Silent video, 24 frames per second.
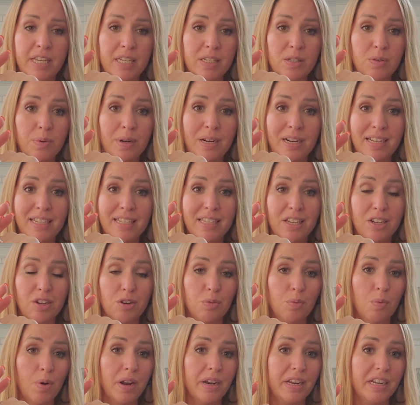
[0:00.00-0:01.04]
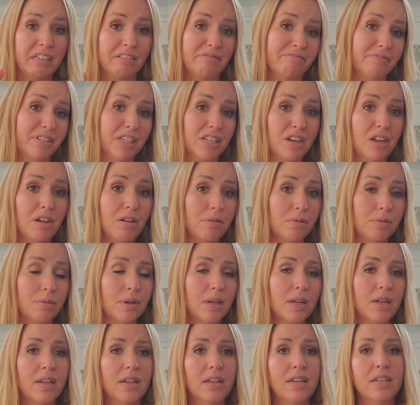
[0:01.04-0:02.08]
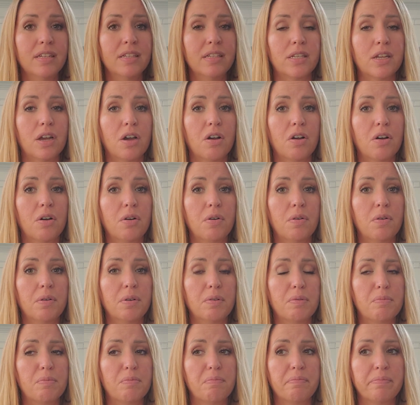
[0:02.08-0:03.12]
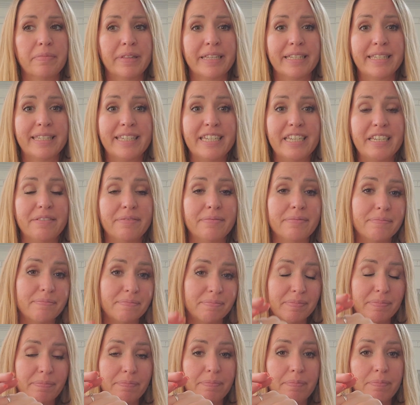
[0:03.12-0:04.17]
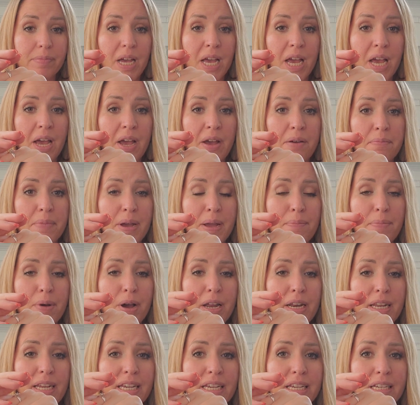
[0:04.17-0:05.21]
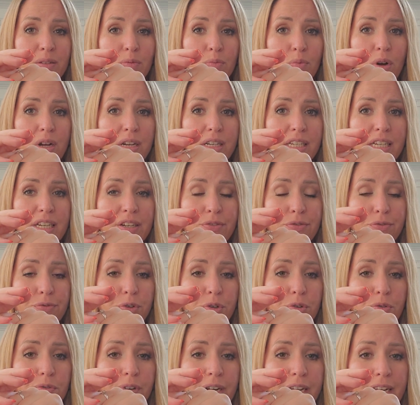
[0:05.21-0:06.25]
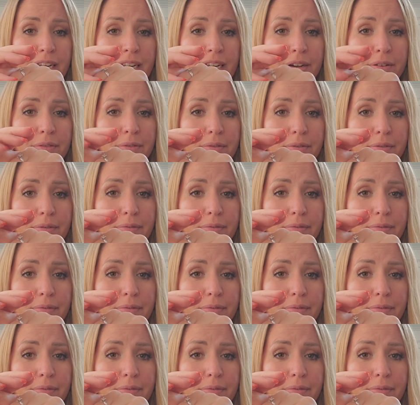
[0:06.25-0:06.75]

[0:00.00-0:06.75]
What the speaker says: what it is that you're wanting to know. So let's see. My body is wanting fruit right now.